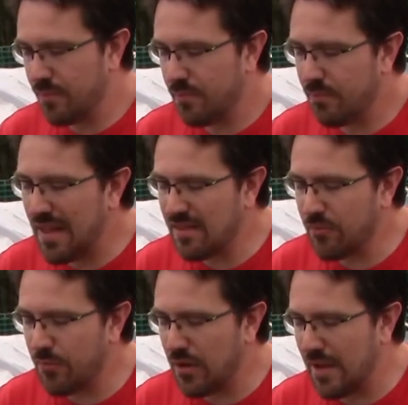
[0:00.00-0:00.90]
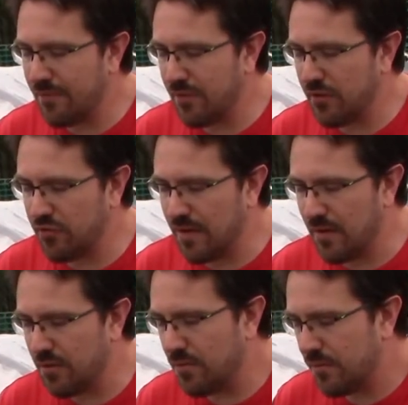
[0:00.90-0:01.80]
plant them about ½ inch
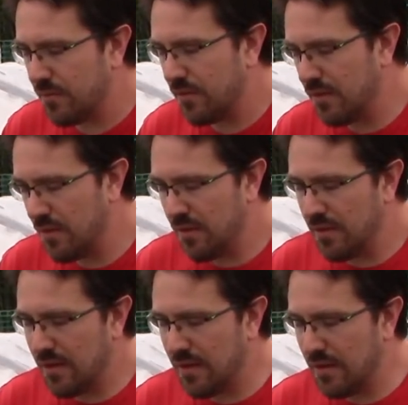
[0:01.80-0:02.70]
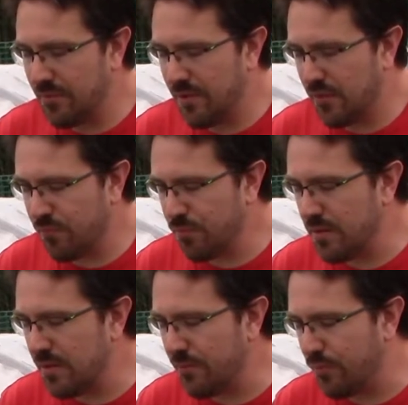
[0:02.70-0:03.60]
down. It's
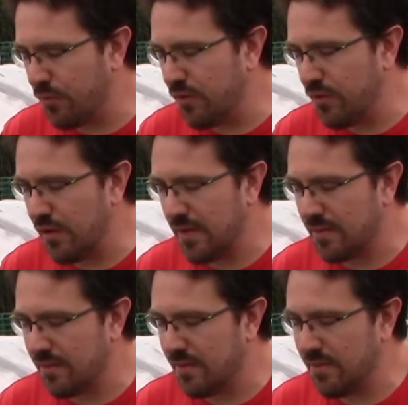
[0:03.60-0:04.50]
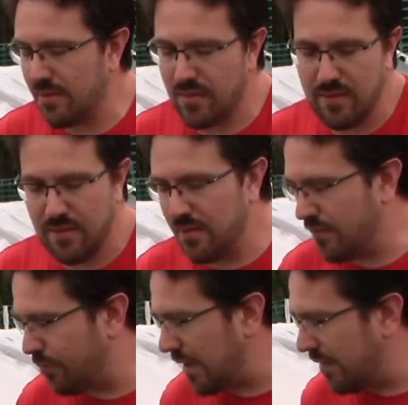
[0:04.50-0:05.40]
really important you get this plant